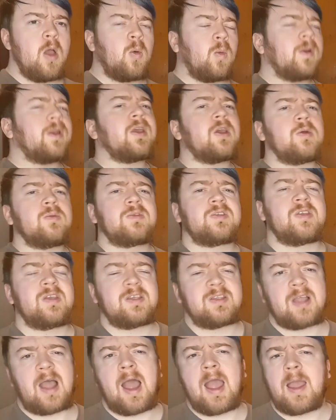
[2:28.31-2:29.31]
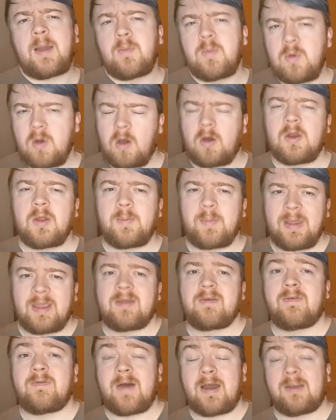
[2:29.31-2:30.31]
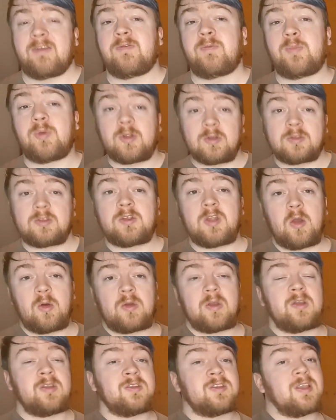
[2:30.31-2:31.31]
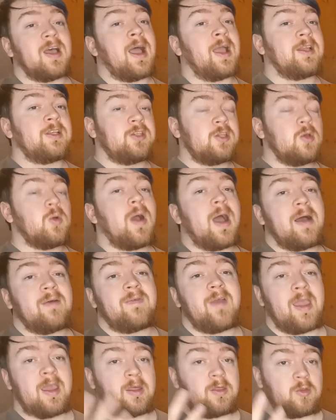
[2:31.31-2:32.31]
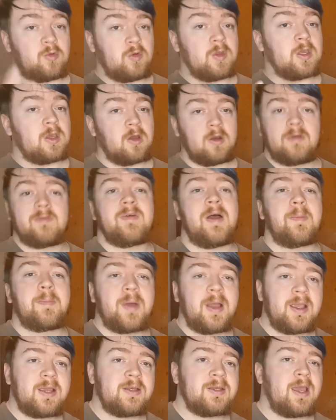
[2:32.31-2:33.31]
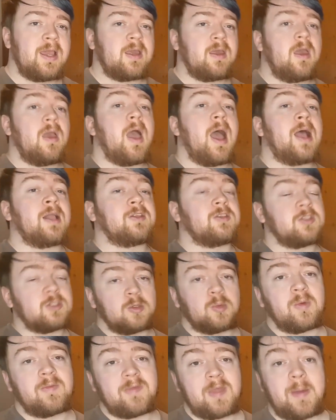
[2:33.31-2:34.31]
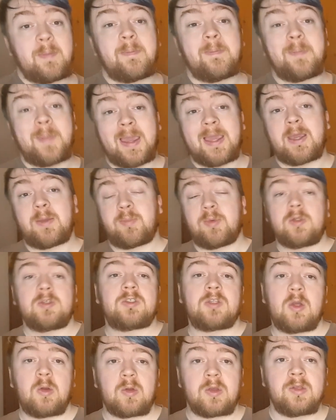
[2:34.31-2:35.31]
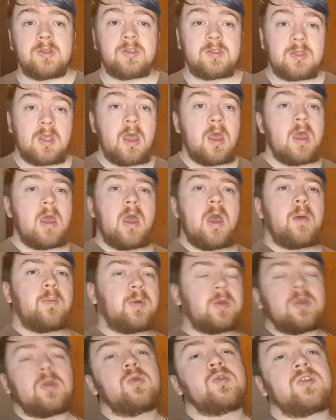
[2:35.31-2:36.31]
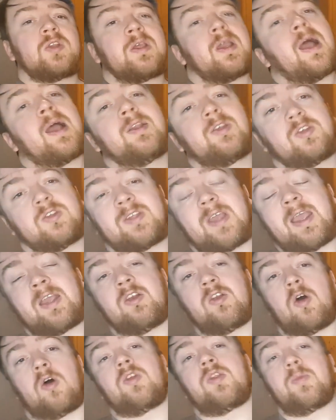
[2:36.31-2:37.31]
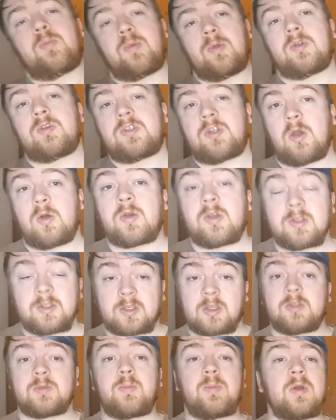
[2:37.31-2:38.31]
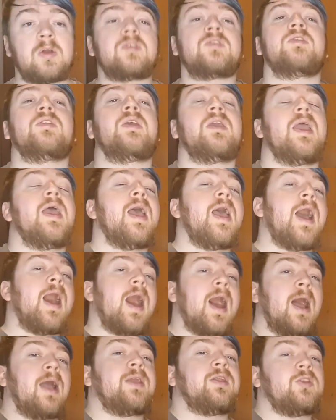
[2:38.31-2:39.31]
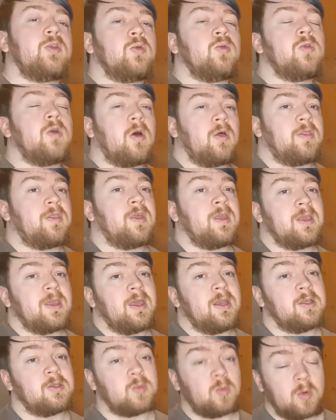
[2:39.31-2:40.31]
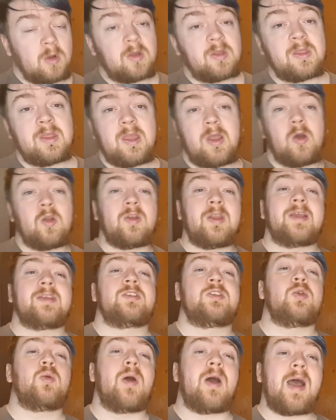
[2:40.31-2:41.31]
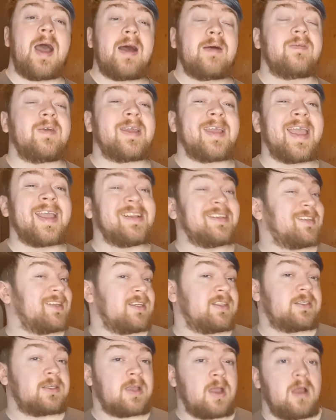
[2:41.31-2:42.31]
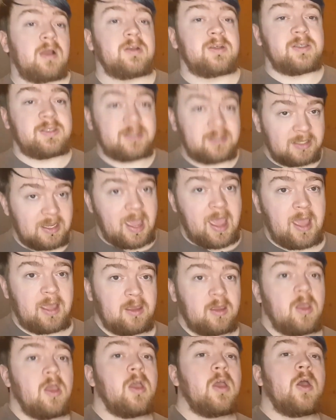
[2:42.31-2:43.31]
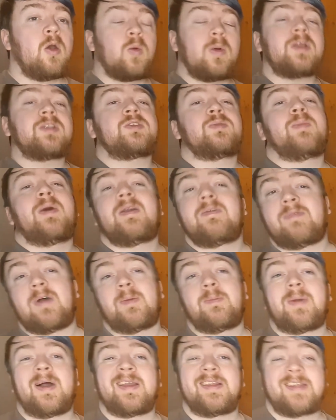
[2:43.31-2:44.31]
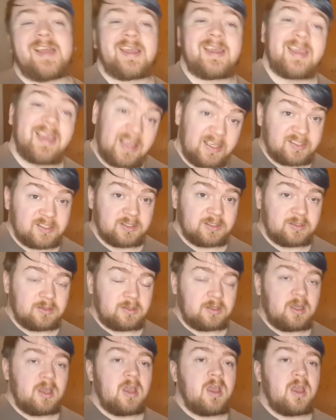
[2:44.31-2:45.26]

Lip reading: When it comes to this, I am not a big fan of blood tokens. I do have a 3-color vampire deck and some of them make blood tokens, but usually I just ignore the blood tokens because personally, I do not think it is worth it unless you are having a discard deck, which my vampire deck isn't.